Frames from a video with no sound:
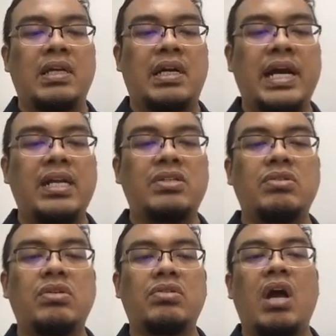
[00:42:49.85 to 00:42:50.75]
Right?
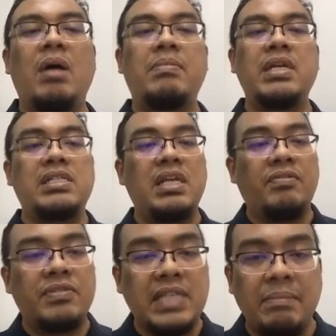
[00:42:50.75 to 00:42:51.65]
So Tom
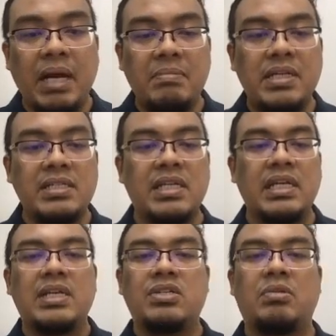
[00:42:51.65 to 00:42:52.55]
received some marbles.
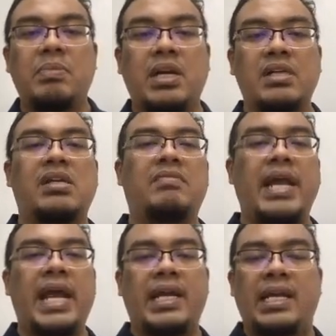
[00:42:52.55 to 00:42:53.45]
So because of
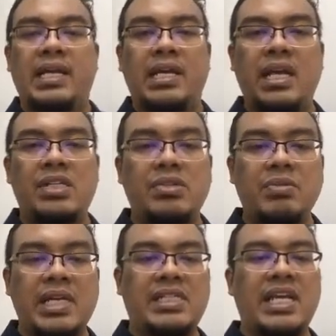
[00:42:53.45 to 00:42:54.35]
that, his
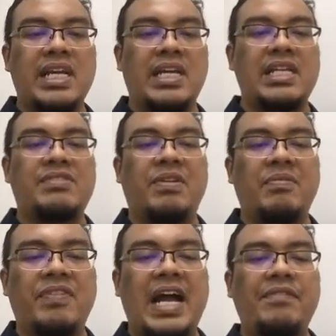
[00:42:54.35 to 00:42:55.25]
units increased
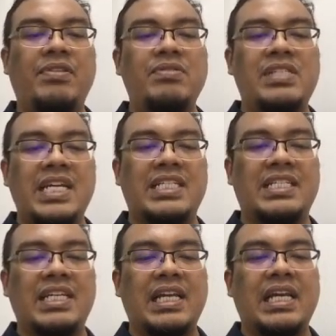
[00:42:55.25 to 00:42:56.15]
from 5 to
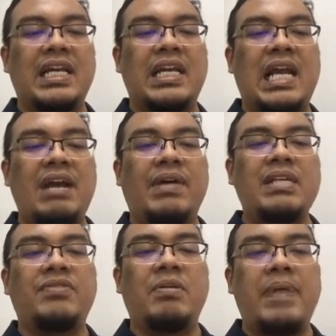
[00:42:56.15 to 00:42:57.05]
6.
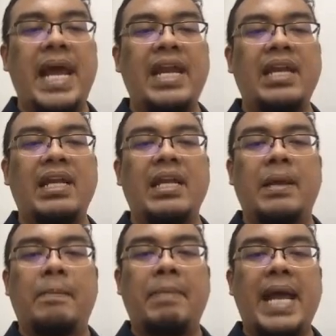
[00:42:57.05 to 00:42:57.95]
Likewise for Ben,
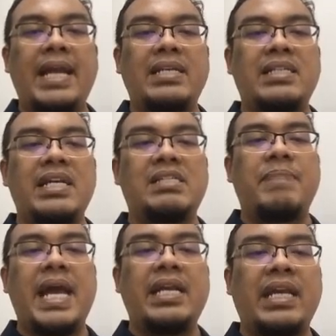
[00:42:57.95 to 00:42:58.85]
since
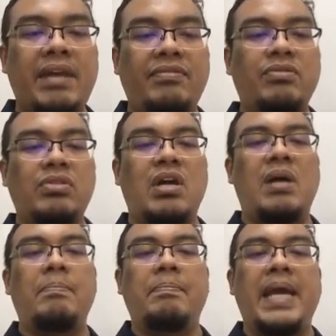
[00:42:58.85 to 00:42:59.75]
Ben gave to
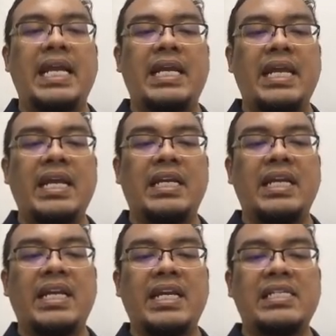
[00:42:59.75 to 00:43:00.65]
Tom, Ben
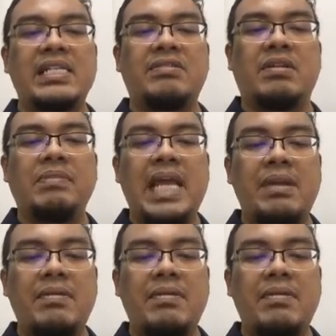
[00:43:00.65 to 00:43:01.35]
decreases from 10